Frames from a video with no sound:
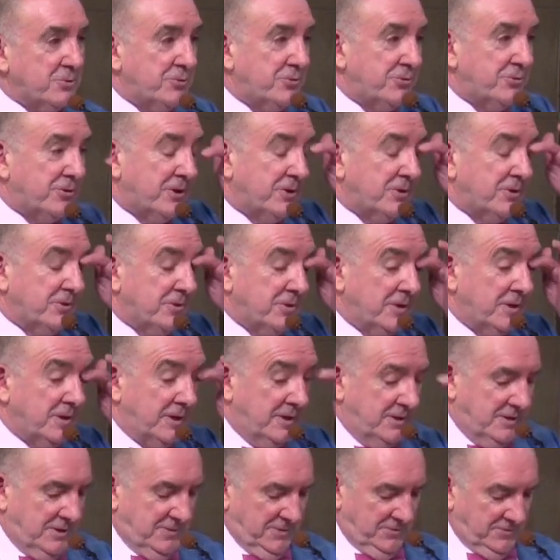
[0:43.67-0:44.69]
also
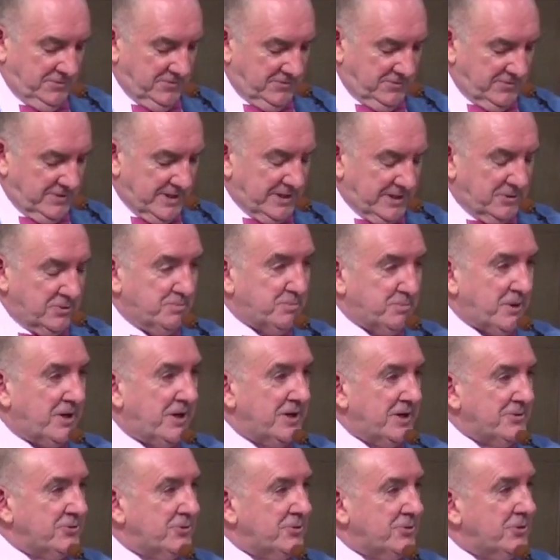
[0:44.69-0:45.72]
to say
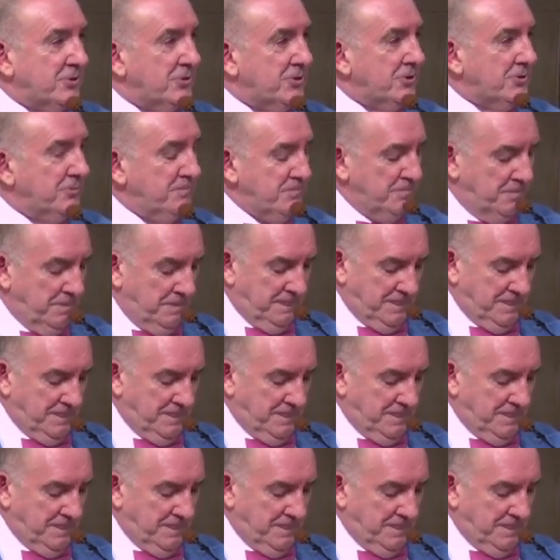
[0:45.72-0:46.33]
goodbye to her.